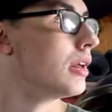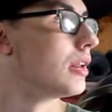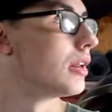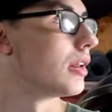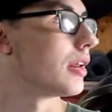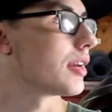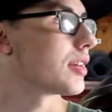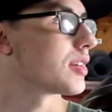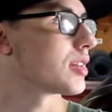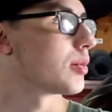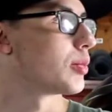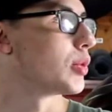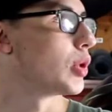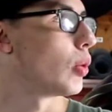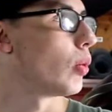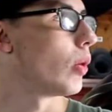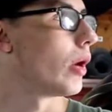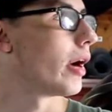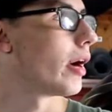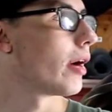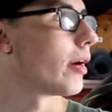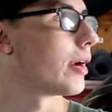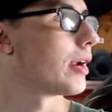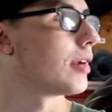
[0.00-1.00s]
Like some of the
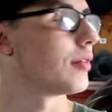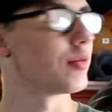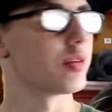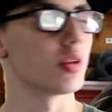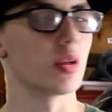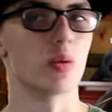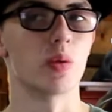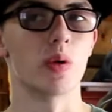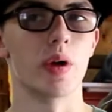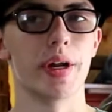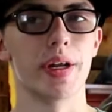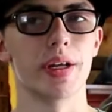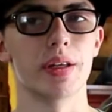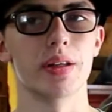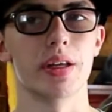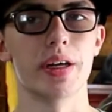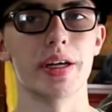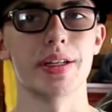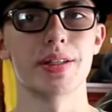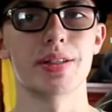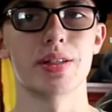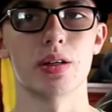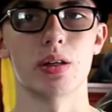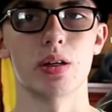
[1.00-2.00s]
wiring for the running
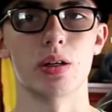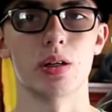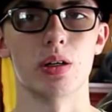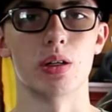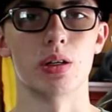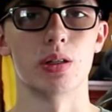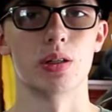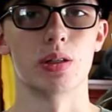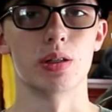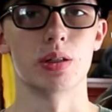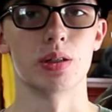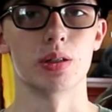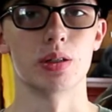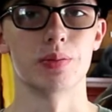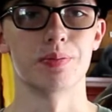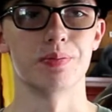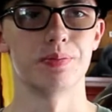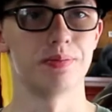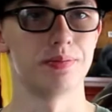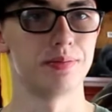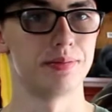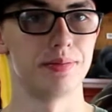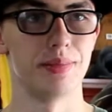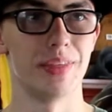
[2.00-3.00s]
lights are
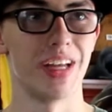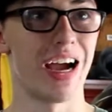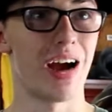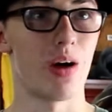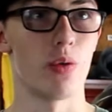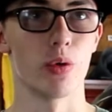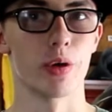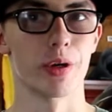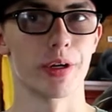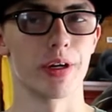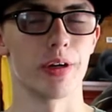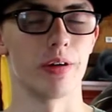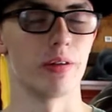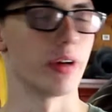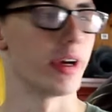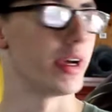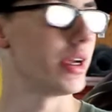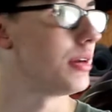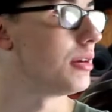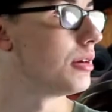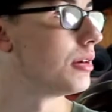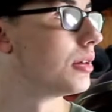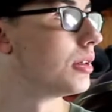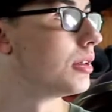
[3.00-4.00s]
not working
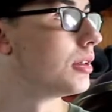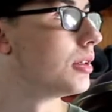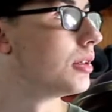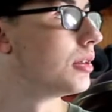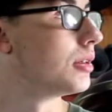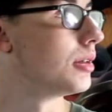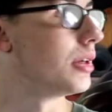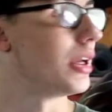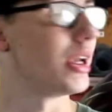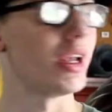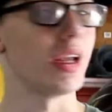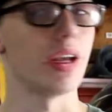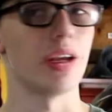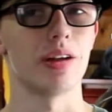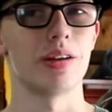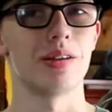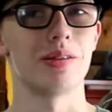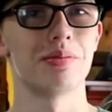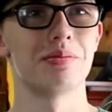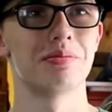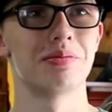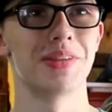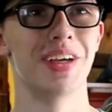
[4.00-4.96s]
right, and